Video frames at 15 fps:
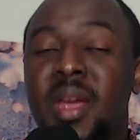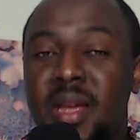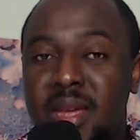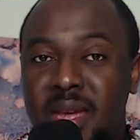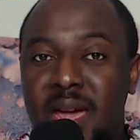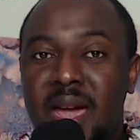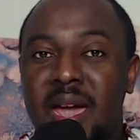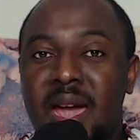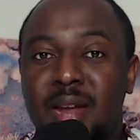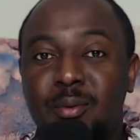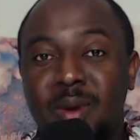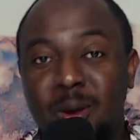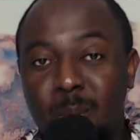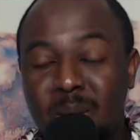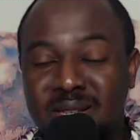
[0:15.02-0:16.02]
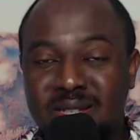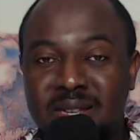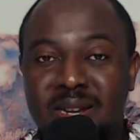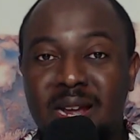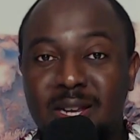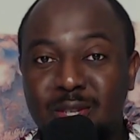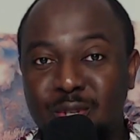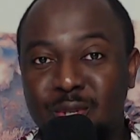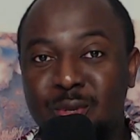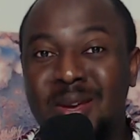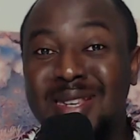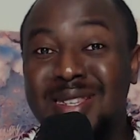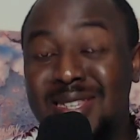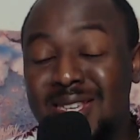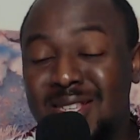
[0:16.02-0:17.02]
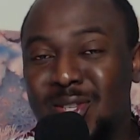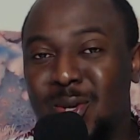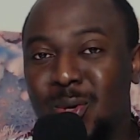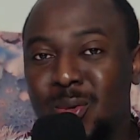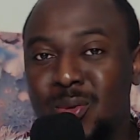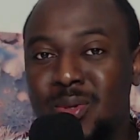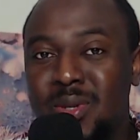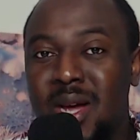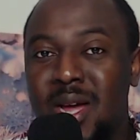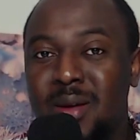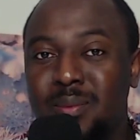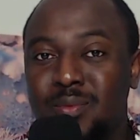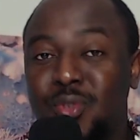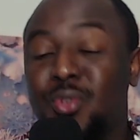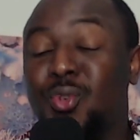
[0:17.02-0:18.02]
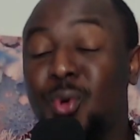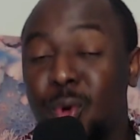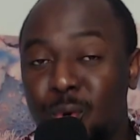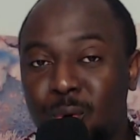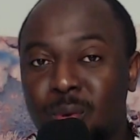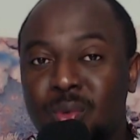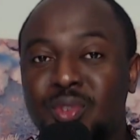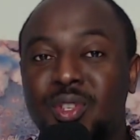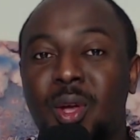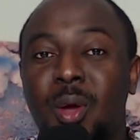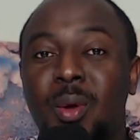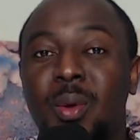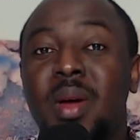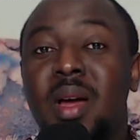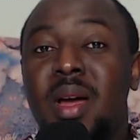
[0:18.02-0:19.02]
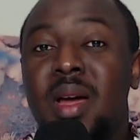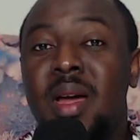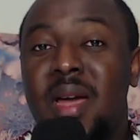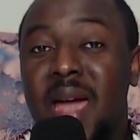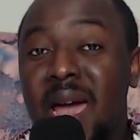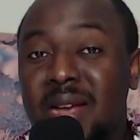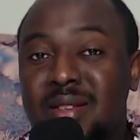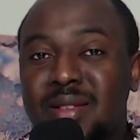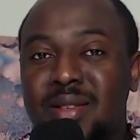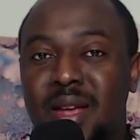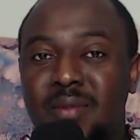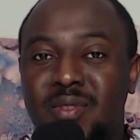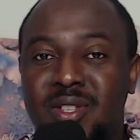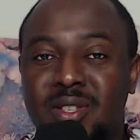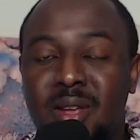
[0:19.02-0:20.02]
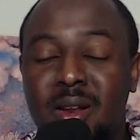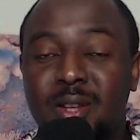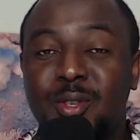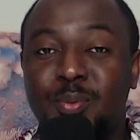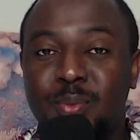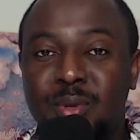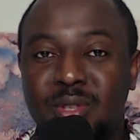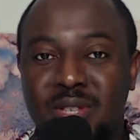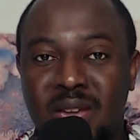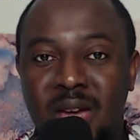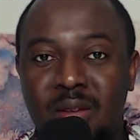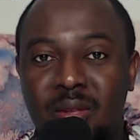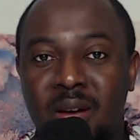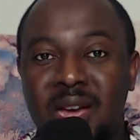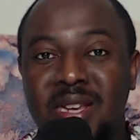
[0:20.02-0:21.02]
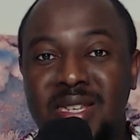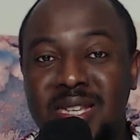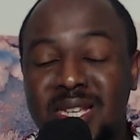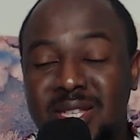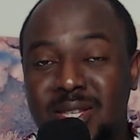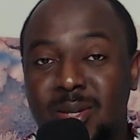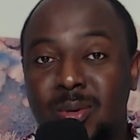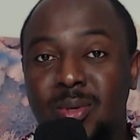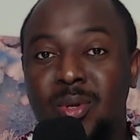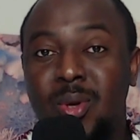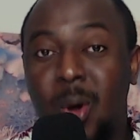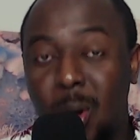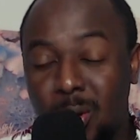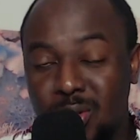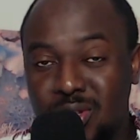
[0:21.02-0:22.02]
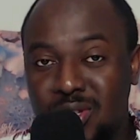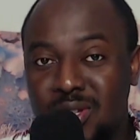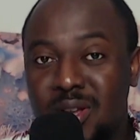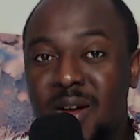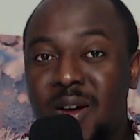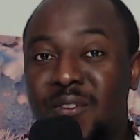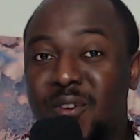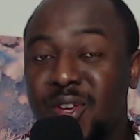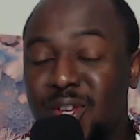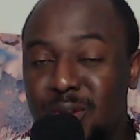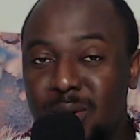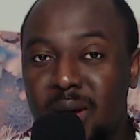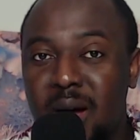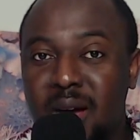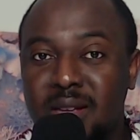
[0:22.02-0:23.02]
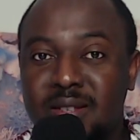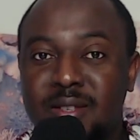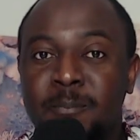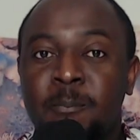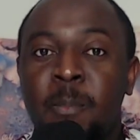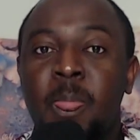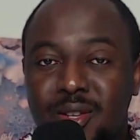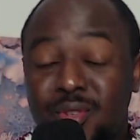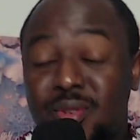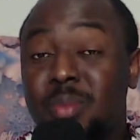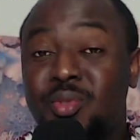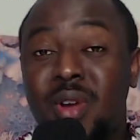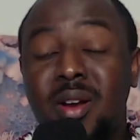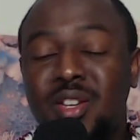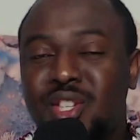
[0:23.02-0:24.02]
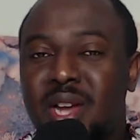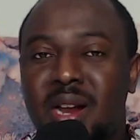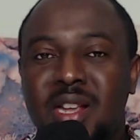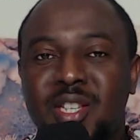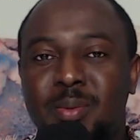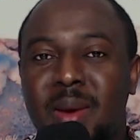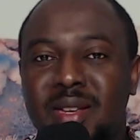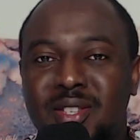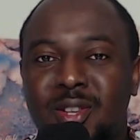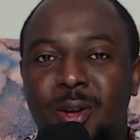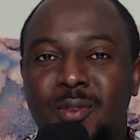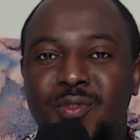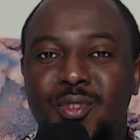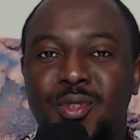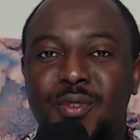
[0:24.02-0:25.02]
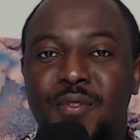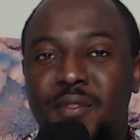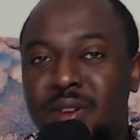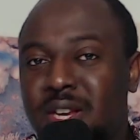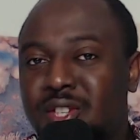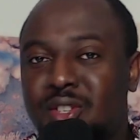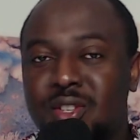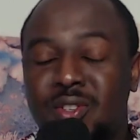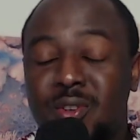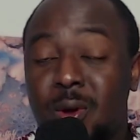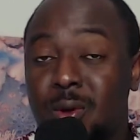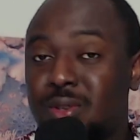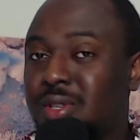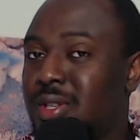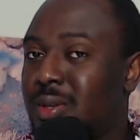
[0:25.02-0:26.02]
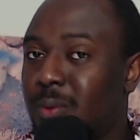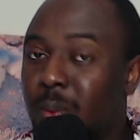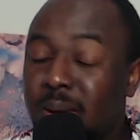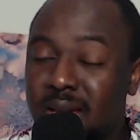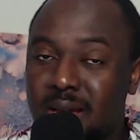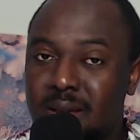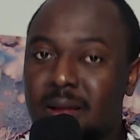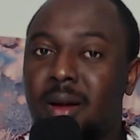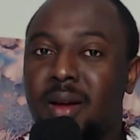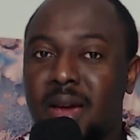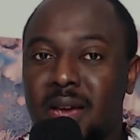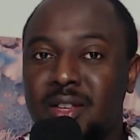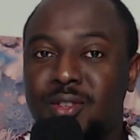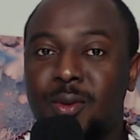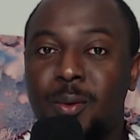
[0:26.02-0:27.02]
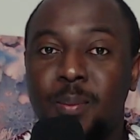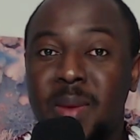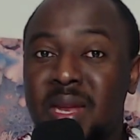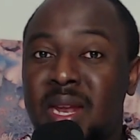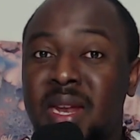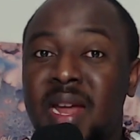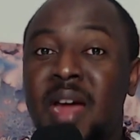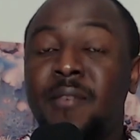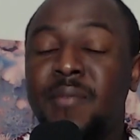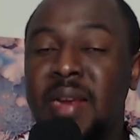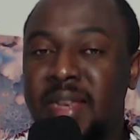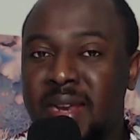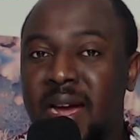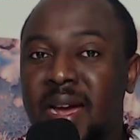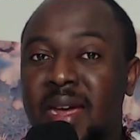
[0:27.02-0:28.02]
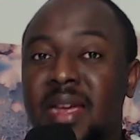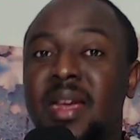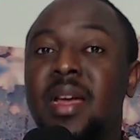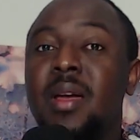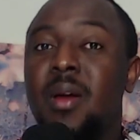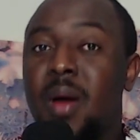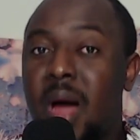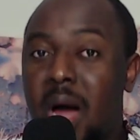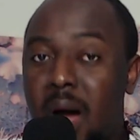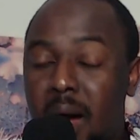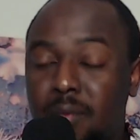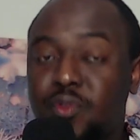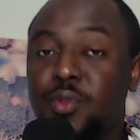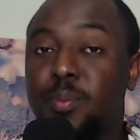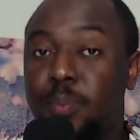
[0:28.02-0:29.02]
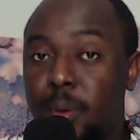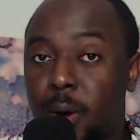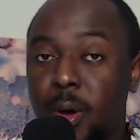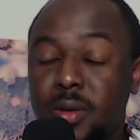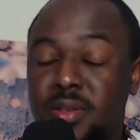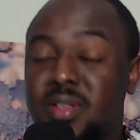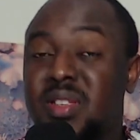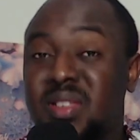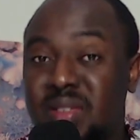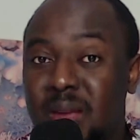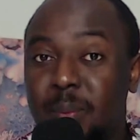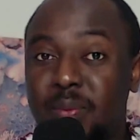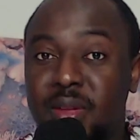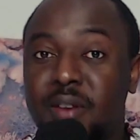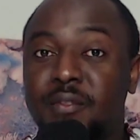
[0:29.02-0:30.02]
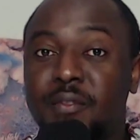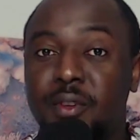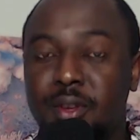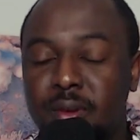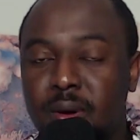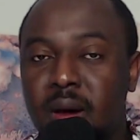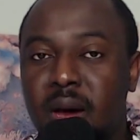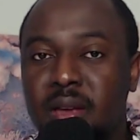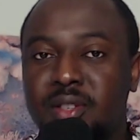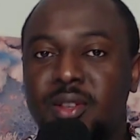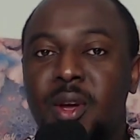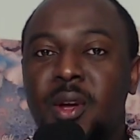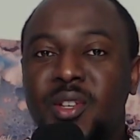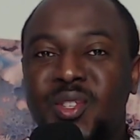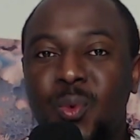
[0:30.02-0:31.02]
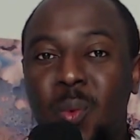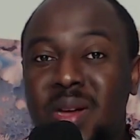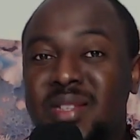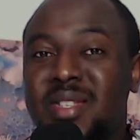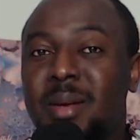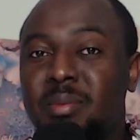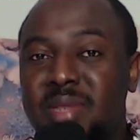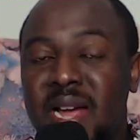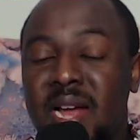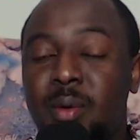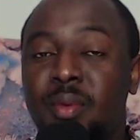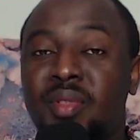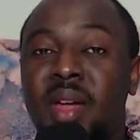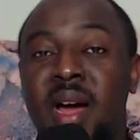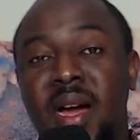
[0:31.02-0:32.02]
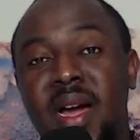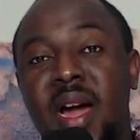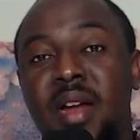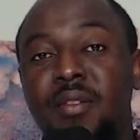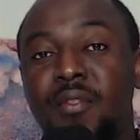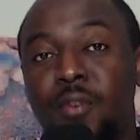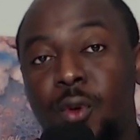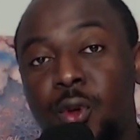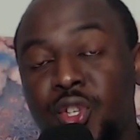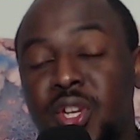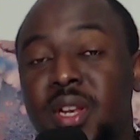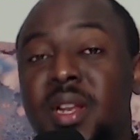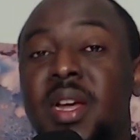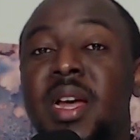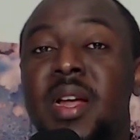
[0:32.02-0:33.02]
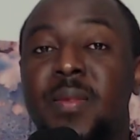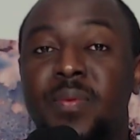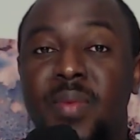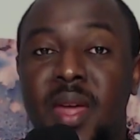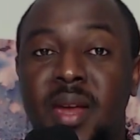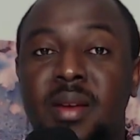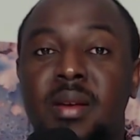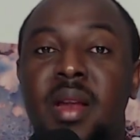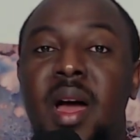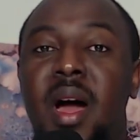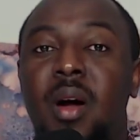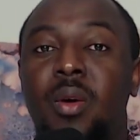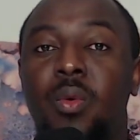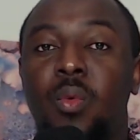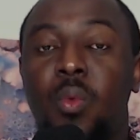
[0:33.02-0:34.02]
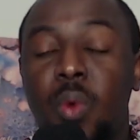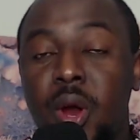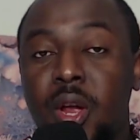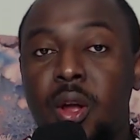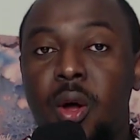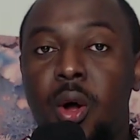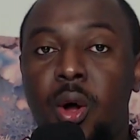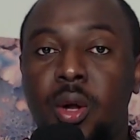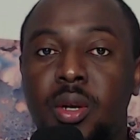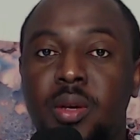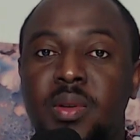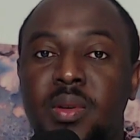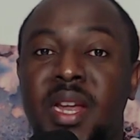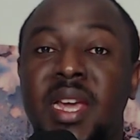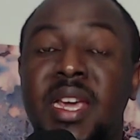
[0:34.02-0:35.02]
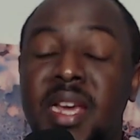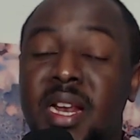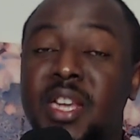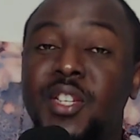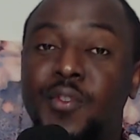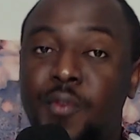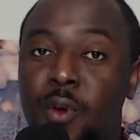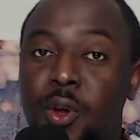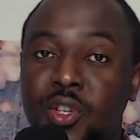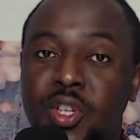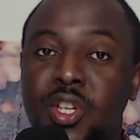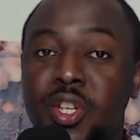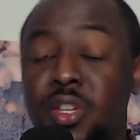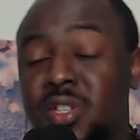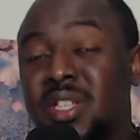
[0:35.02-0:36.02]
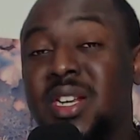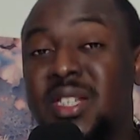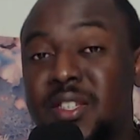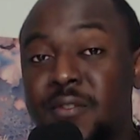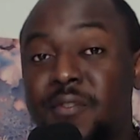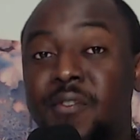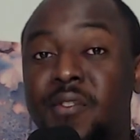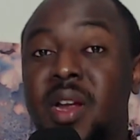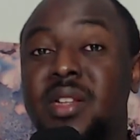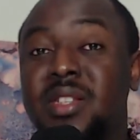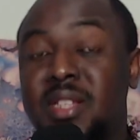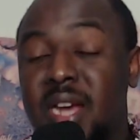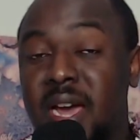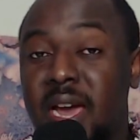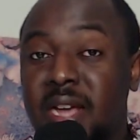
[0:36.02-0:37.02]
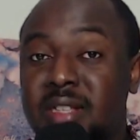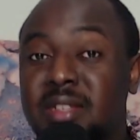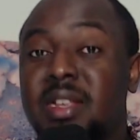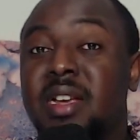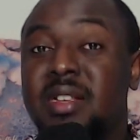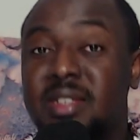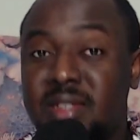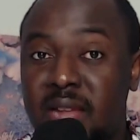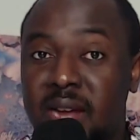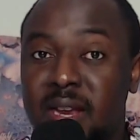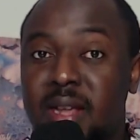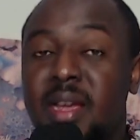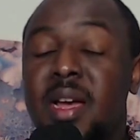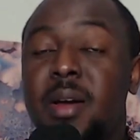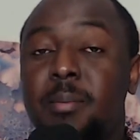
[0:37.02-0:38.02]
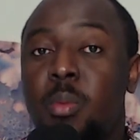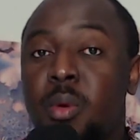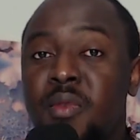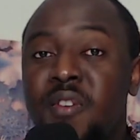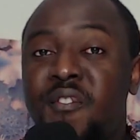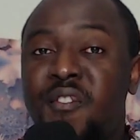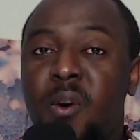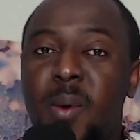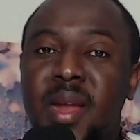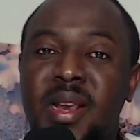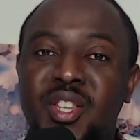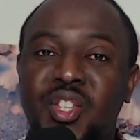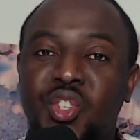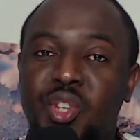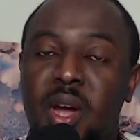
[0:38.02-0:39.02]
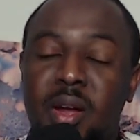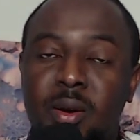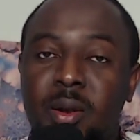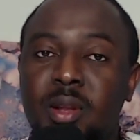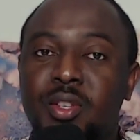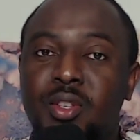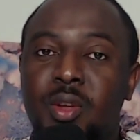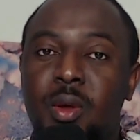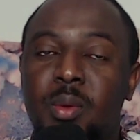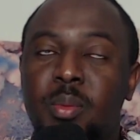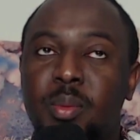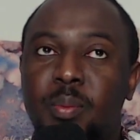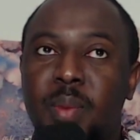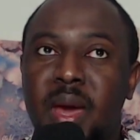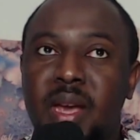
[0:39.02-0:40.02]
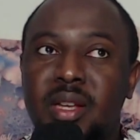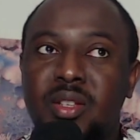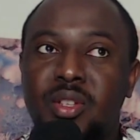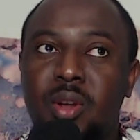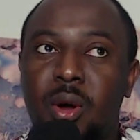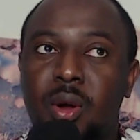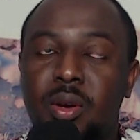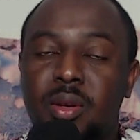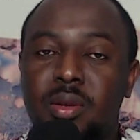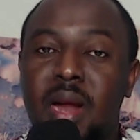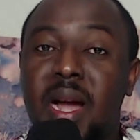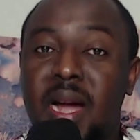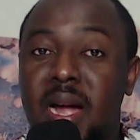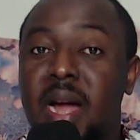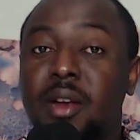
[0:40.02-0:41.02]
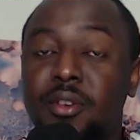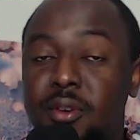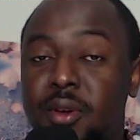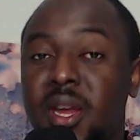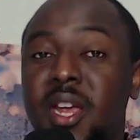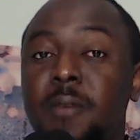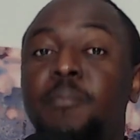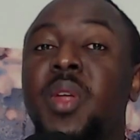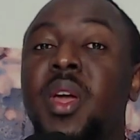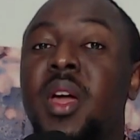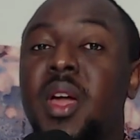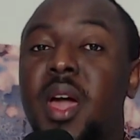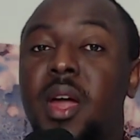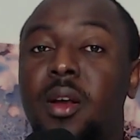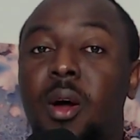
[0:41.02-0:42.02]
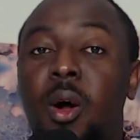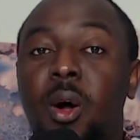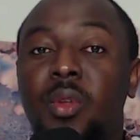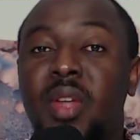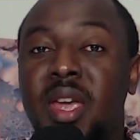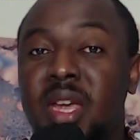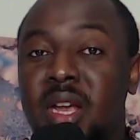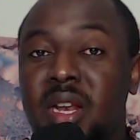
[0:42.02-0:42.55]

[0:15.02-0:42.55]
and requested I do a detailed tutorial. So hence I've decided to put together a detailed course for you guys. So I'm trying to challenge myself to finish this course in a week. Okay, so meaning every day I have to post something for you guys. So once I'm done with the account version, then I'll work on the English version using a different case study. Moving forward, this channel is going to be based on a country, and all the